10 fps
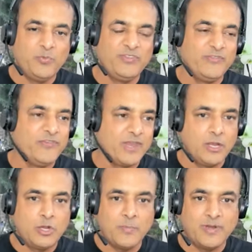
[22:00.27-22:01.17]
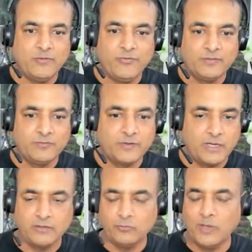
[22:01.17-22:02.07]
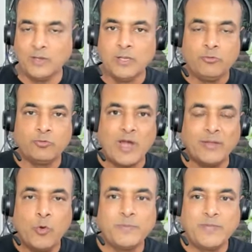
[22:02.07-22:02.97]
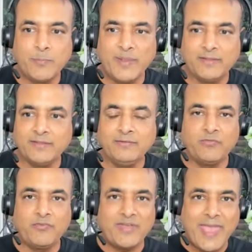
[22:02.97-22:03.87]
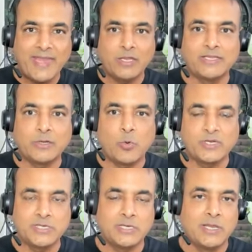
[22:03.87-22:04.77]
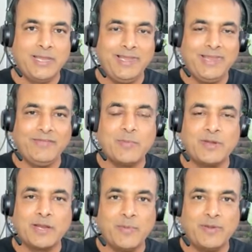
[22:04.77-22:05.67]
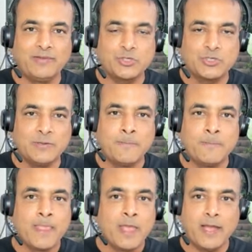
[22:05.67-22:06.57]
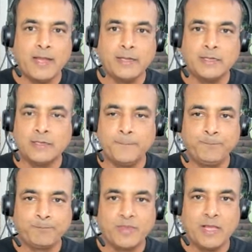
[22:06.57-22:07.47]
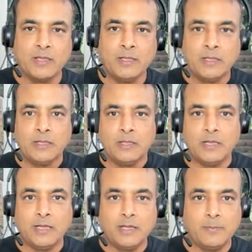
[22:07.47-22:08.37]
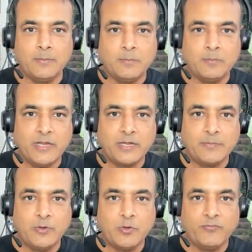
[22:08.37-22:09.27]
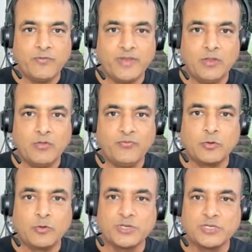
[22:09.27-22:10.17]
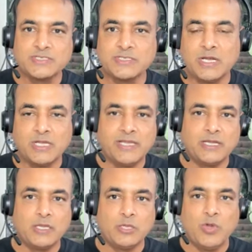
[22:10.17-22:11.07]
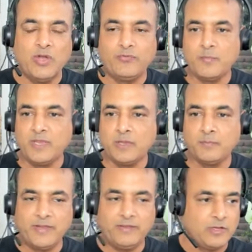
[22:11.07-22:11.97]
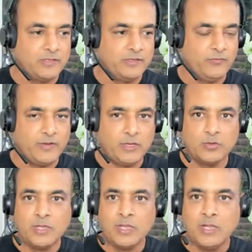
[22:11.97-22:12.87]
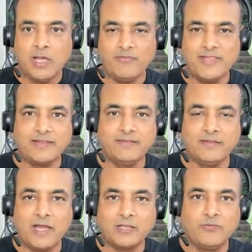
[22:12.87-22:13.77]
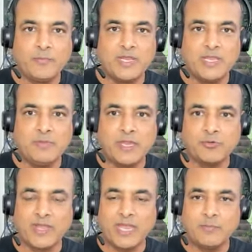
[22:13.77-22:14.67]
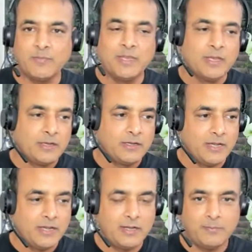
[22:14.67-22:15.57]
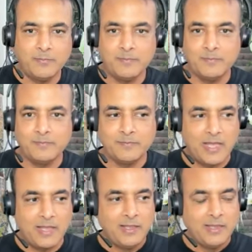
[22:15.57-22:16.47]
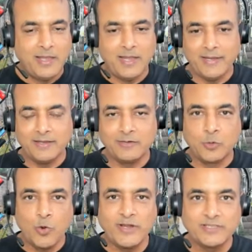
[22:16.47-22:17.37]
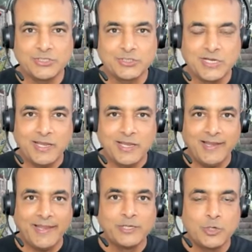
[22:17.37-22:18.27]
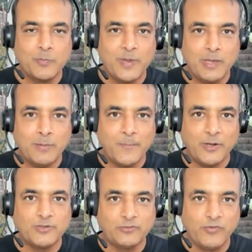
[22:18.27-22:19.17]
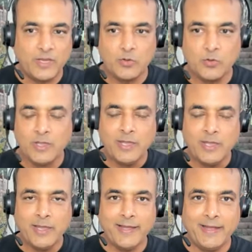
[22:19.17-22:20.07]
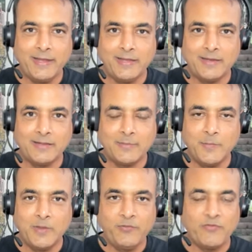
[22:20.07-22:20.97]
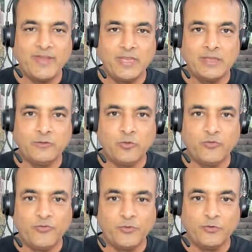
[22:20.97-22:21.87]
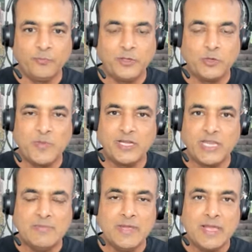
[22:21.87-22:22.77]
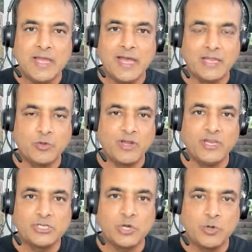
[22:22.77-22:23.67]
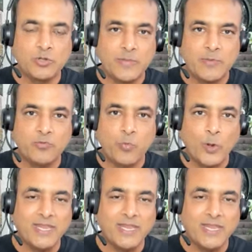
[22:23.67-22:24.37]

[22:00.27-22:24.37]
with the very nominal fees for that as well. So I hope that makes sense. If you have any other question, leave them under comment section. And yeah, let me know if you have any further questions that you have for me, please, on this video. With that, this is Atul from team K21 Academy. Um, yeah, and go and register. Link should be below this video. And if you have if you want to speak to my team, you can reach out to them on